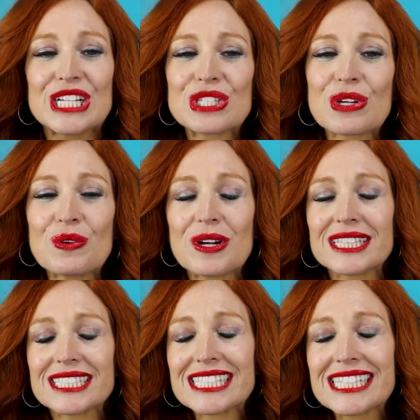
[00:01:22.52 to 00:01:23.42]

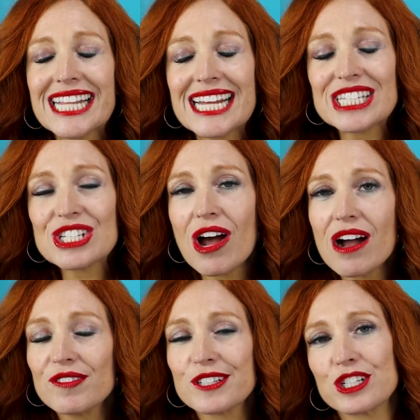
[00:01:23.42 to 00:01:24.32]
So let's
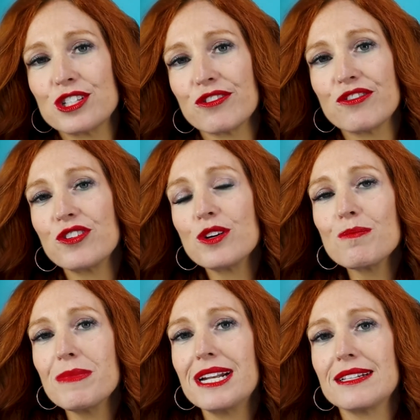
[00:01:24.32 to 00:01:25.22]
talk for just a
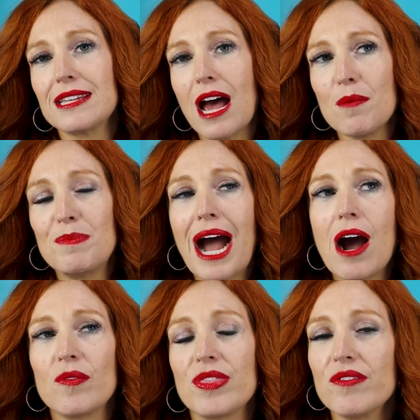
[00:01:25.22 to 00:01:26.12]
few minutes
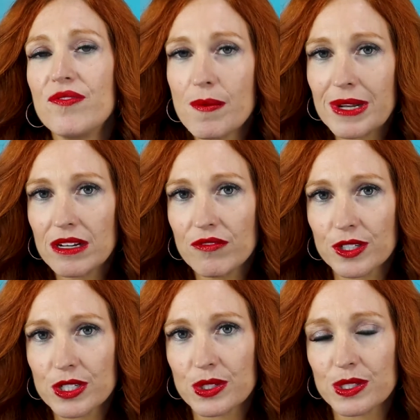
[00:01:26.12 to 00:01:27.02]
about the feminine
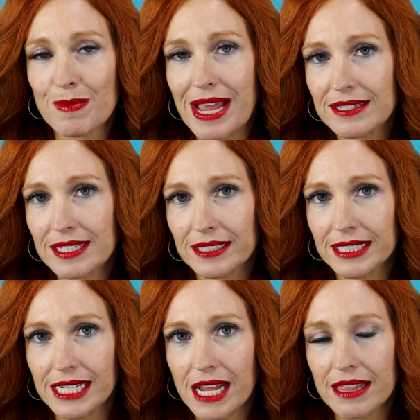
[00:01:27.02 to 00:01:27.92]
versus
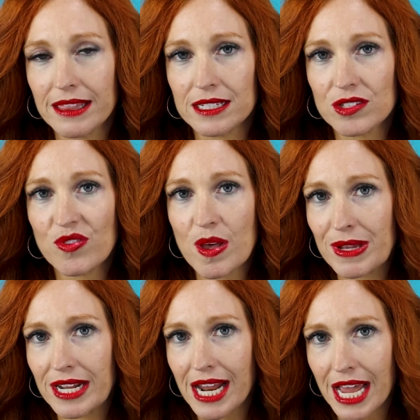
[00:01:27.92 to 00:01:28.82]
masculine in these
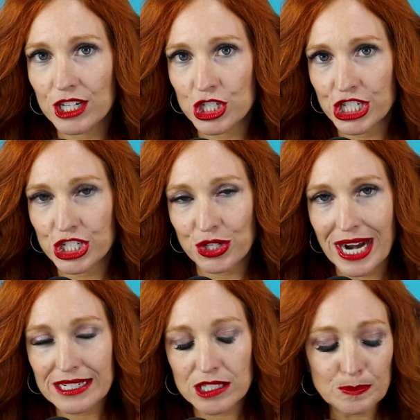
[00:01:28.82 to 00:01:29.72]
feminine energy
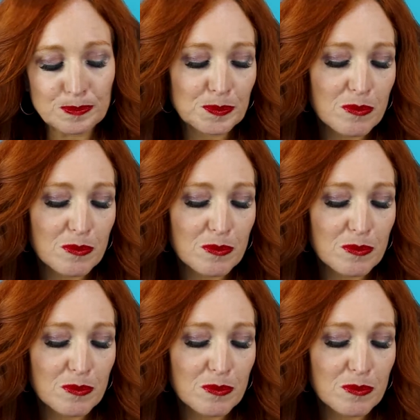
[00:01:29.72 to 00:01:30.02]
traits.